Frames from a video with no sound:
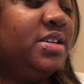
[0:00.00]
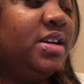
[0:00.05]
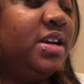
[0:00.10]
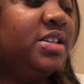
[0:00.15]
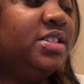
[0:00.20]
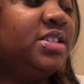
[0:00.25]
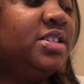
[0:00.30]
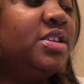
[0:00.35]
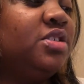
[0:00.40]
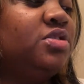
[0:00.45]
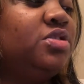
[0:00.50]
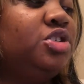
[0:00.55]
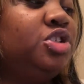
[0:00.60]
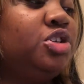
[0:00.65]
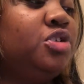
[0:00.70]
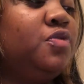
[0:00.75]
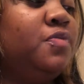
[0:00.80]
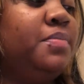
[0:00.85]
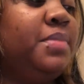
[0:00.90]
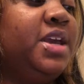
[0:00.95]
A
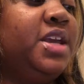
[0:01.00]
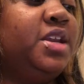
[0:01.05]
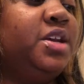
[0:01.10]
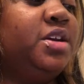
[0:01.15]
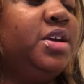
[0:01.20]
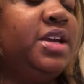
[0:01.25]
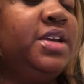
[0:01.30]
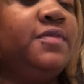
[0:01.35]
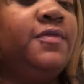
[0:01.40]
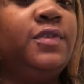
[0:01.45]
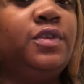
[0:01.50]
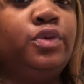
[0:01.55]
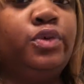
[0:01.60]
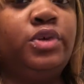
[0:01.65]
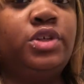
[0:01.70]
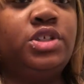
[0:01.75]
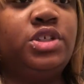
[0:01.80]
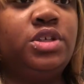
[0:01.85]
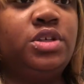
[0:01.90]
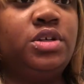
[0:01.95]
social media
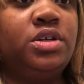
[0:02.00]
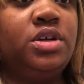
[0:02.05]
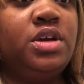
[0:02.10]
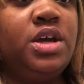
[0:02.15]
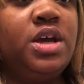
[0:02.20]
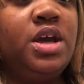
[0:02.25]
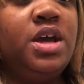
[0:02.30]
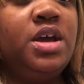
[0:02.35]
influencer.